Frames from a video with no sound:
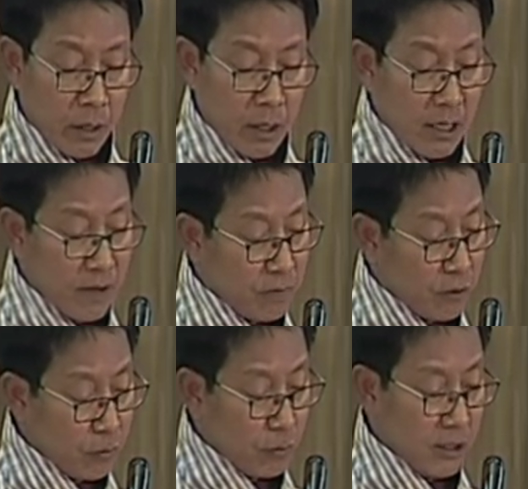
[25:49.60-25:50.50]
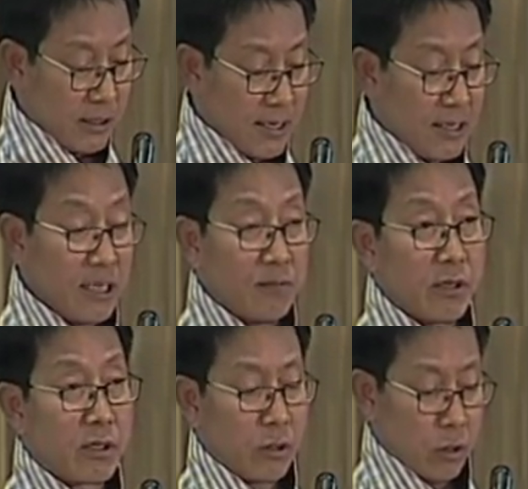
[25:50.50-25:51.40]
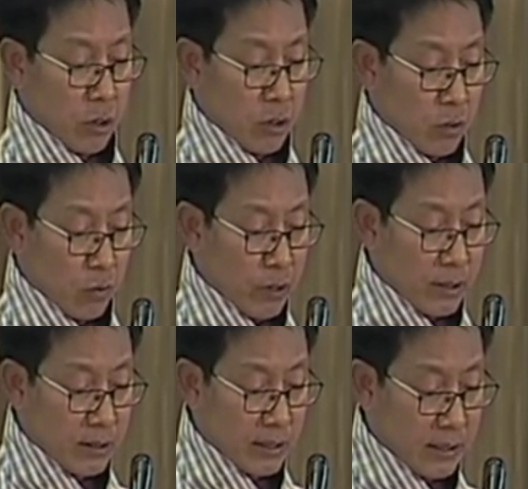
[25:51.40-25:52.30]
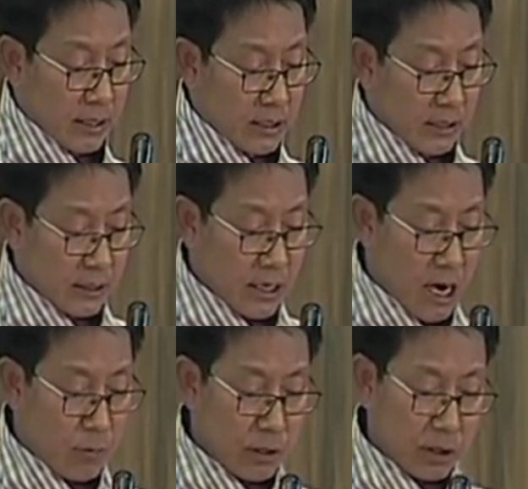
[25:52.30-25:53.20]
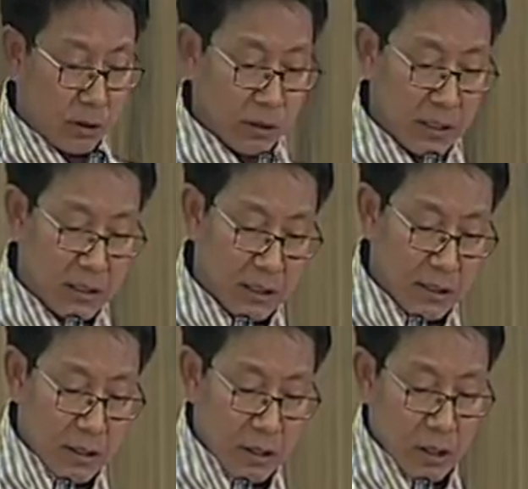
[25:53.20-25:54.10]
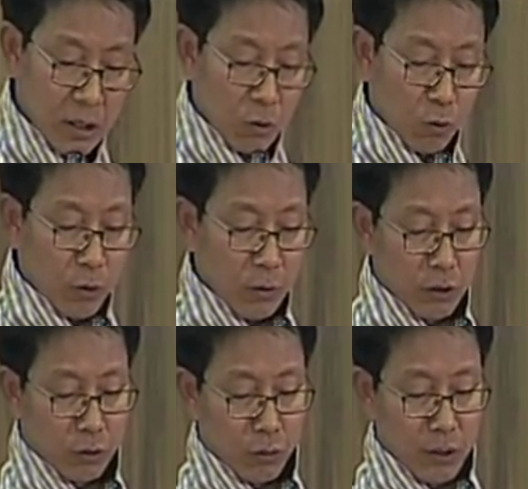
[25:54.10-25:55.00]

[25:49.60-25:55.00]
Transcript: If through these endeavors, we create a just and harmonious society, we will truly